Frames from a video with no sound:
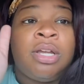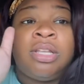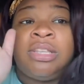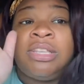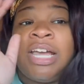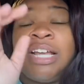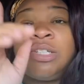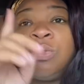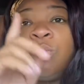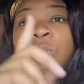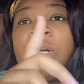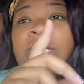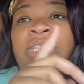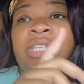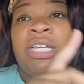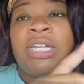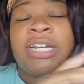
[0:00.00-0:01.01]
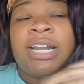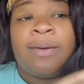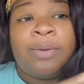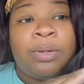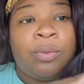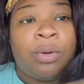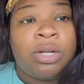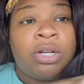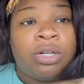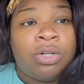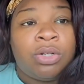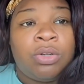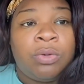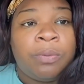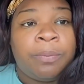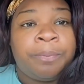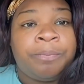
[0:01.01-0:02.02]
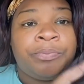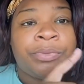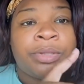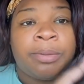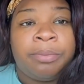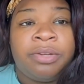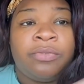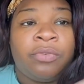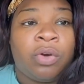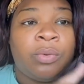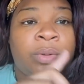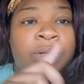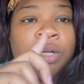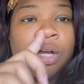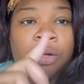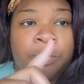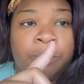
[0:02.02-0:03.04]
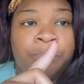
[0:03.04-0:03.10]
That's one thing that we wanna do before we go.